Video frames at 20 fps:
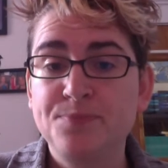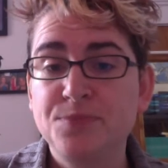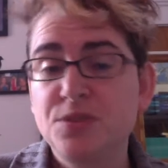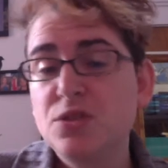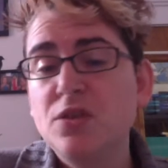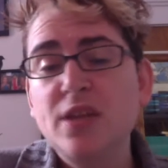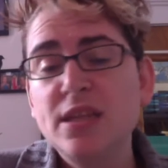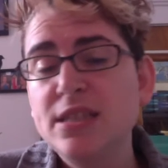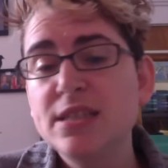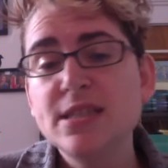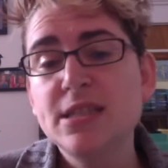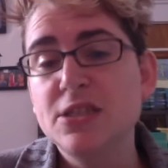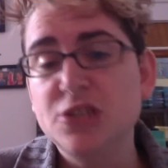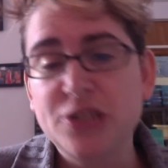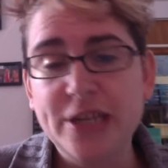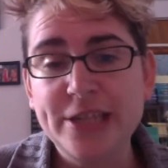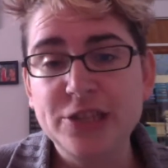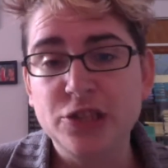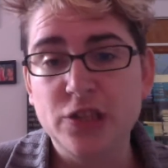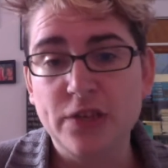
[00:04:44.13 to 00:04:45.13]
So that doesn't
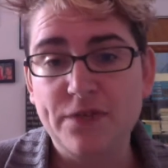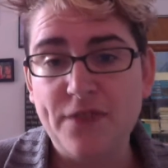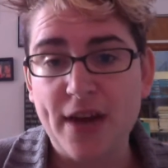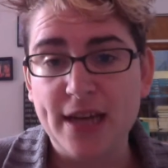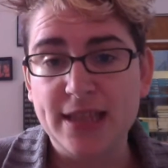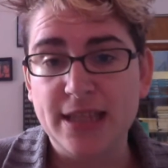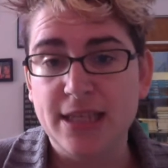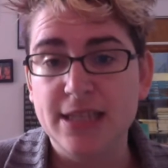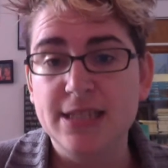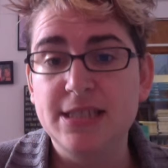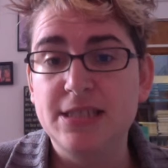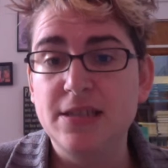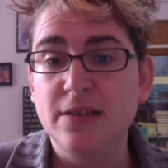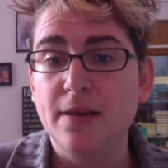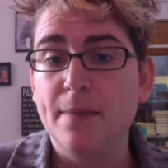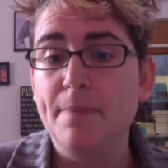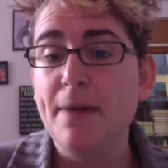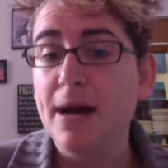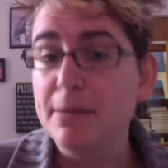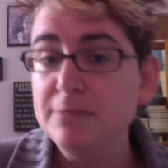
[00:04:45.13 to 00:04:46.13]
change the fact that it's still
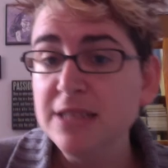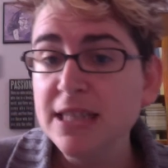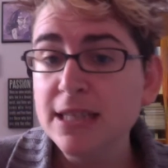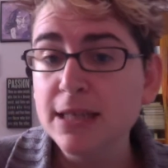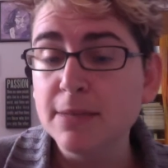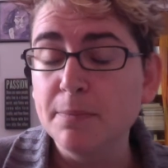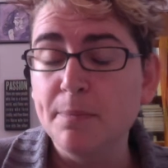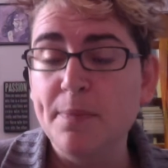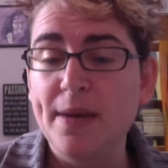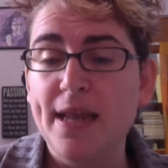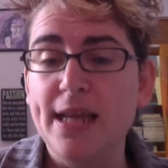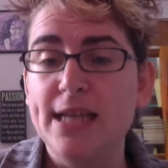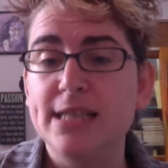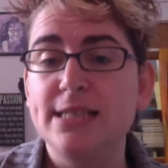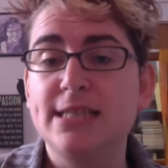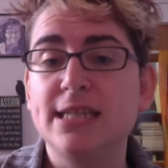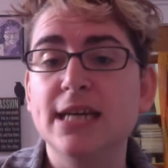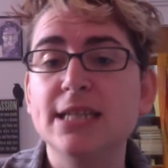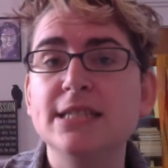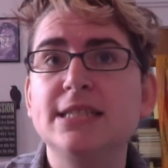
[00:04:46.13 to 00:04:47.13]
a public, but
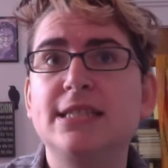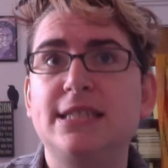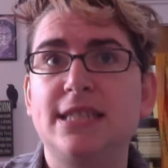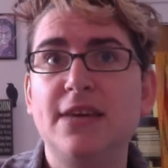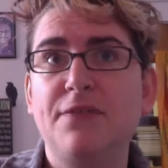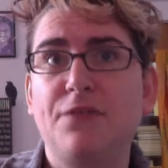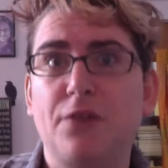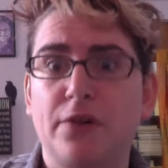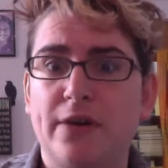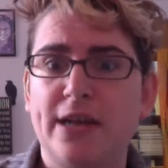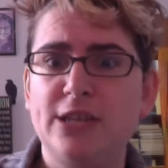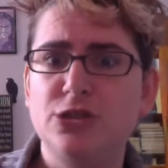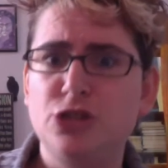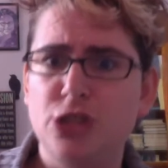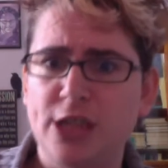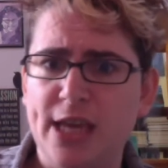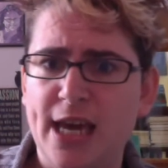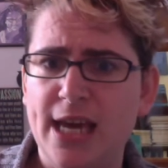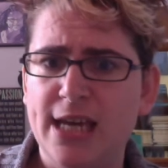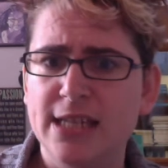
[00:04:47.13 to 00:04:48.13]
it does
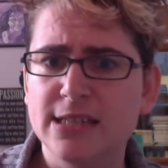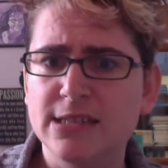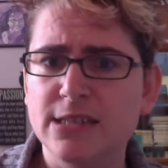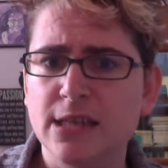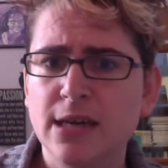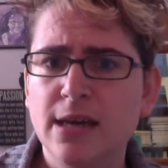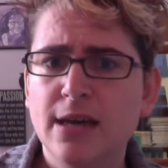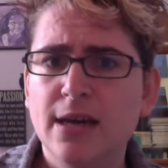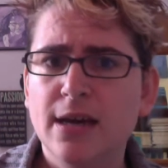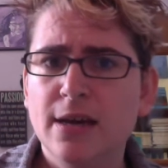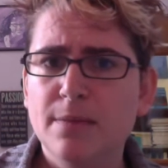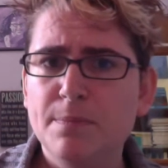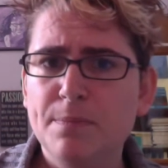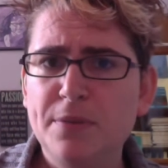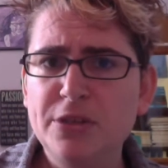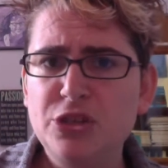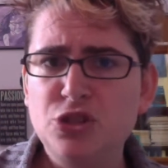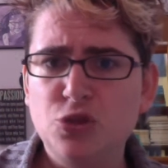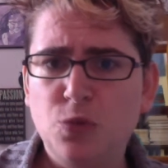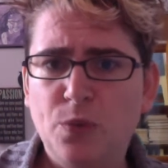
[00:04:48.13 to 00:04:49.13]
differentiate
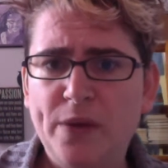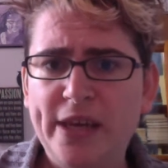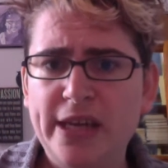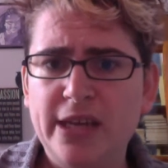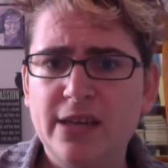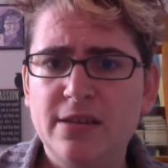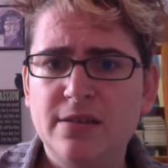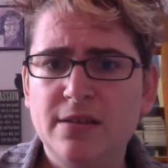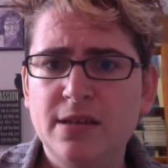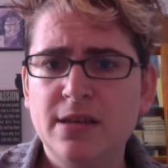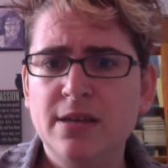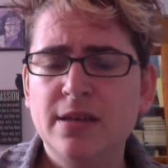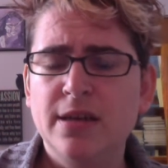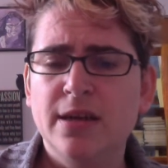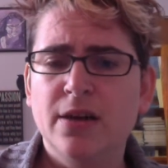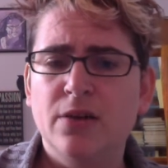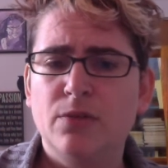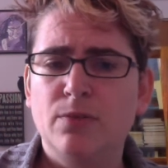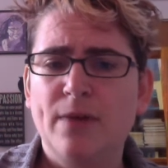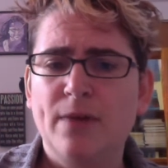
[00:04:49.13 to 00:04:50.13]
between,
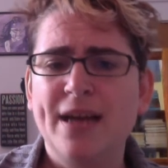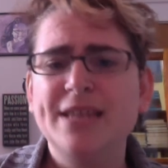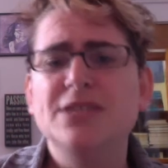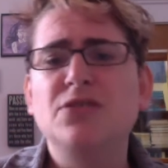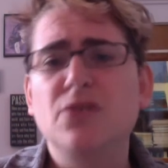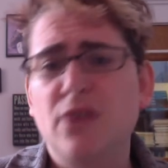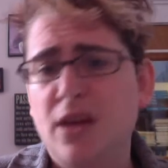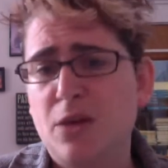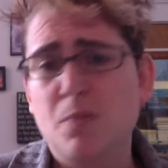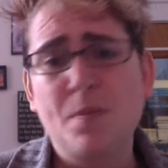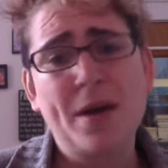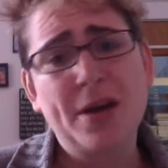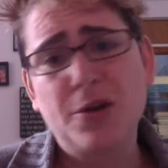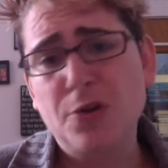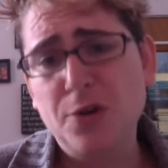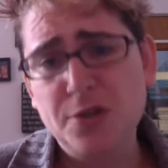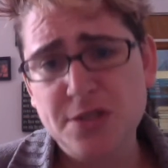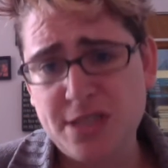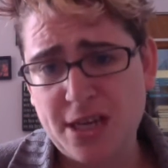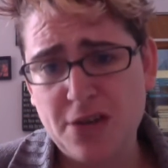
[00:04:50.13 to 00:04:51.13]
right? So like my
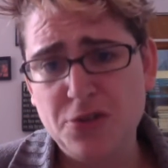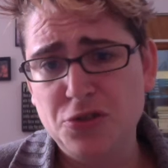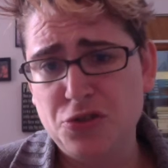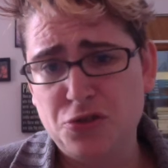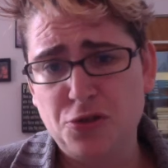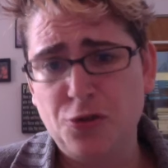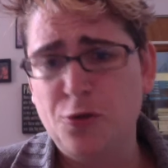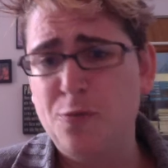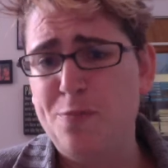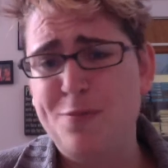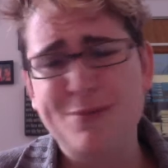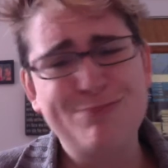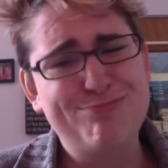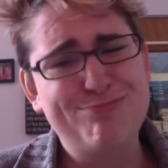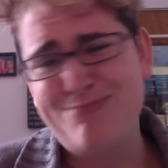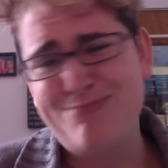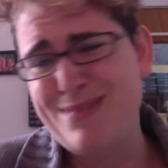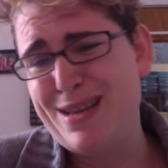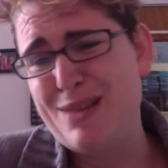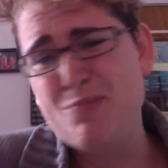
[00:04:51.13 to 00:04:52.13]
Girl Scout troop
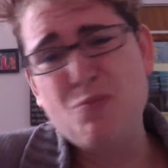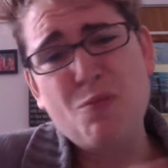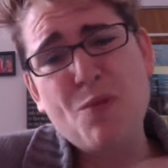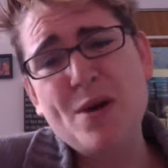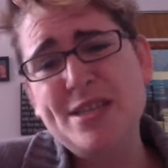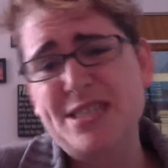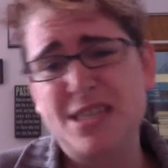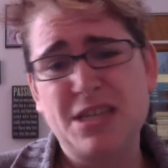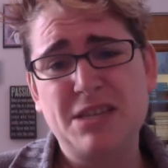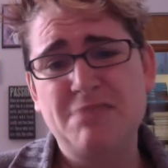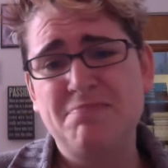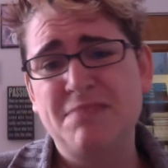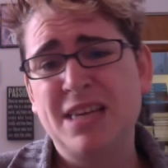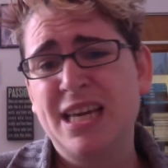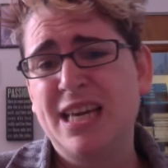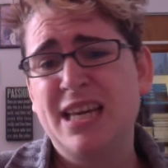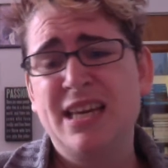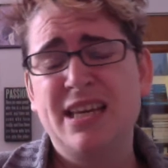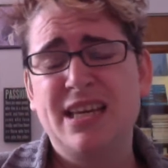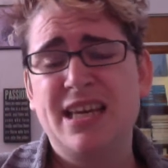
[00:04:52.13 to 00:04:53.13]
wasn't
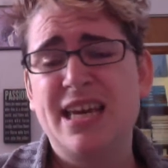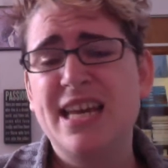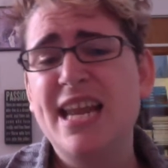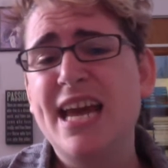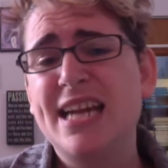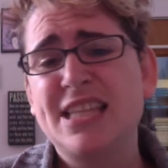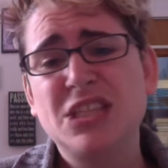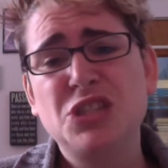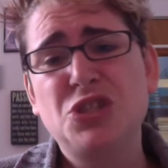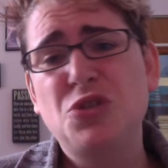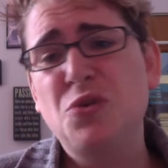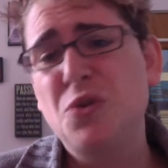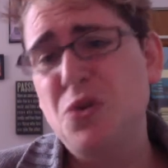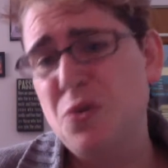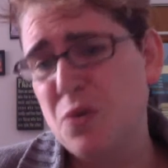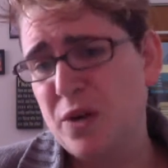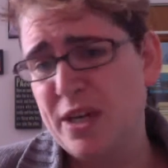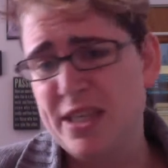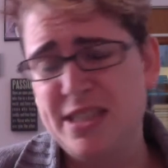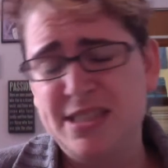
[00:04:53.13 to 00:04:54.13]
connected to an
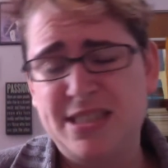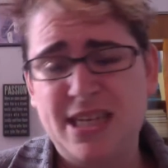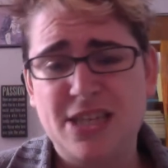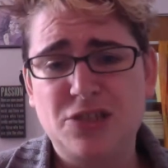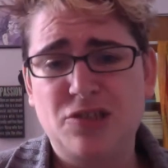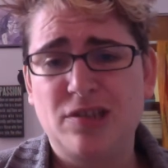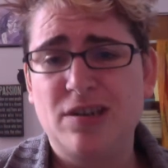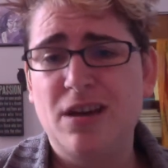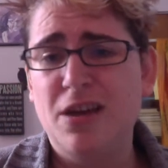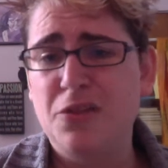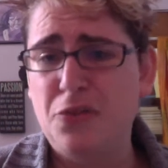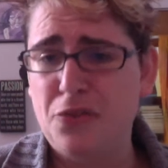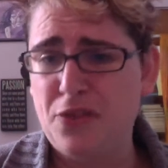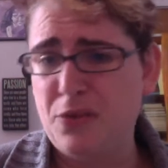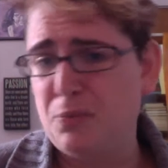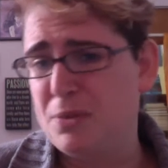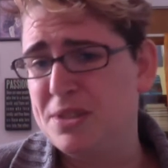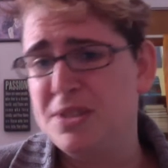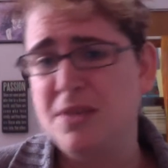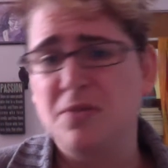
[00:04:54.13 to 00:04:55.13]
organization other
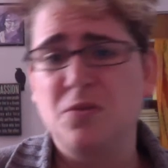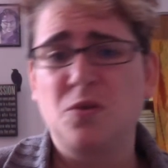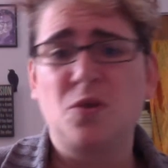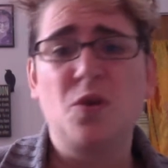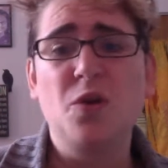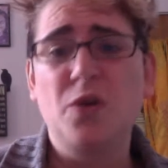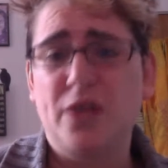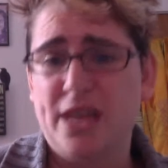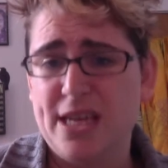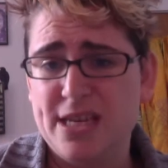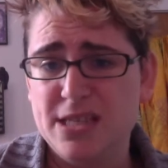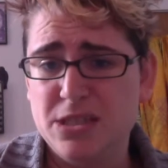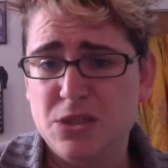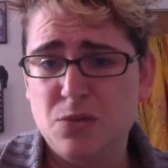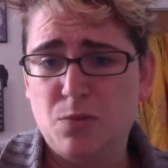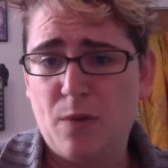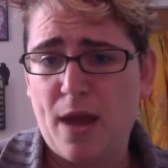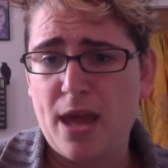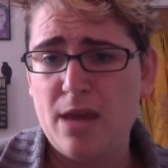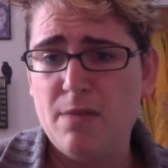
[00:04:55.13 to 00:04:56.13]
than we sold
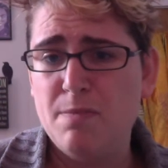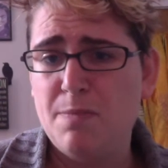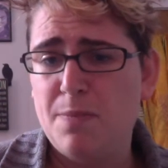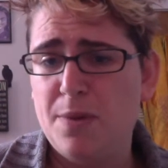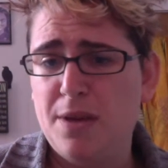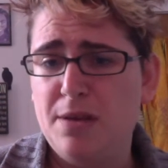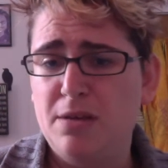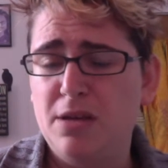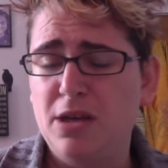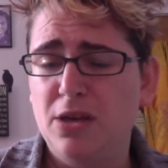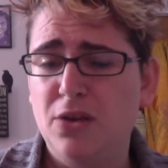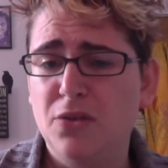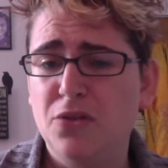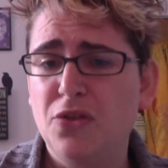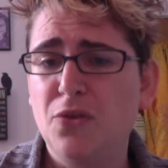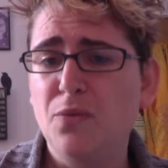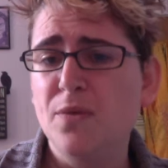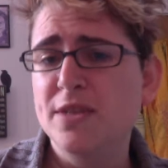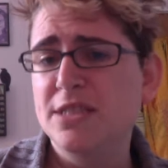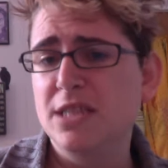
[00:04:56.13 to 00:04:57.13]
cookies, right? But
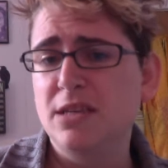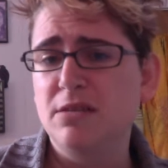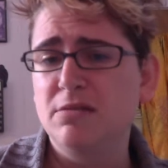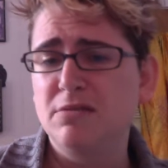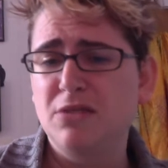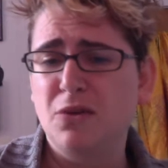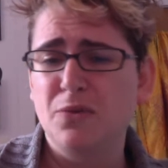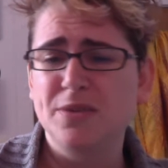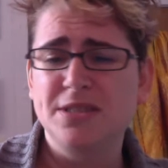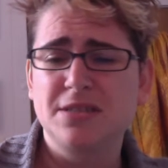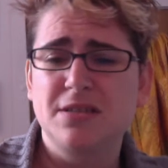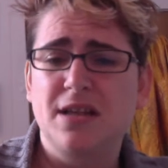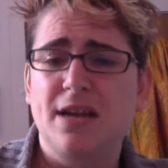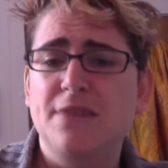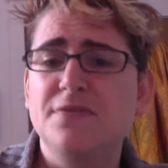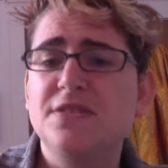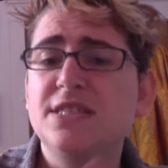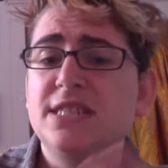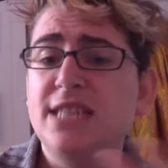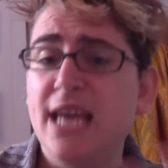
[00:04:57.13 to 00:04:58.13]
there wasn't a lot
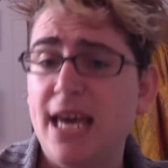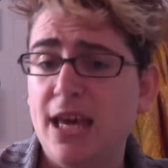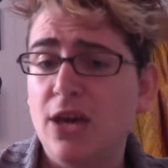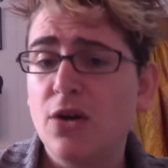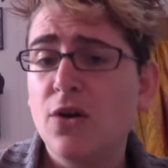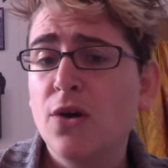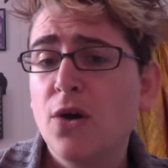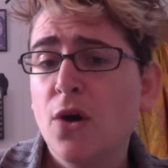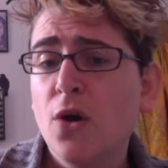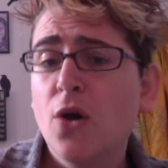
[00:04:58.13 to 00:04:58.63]
of stake.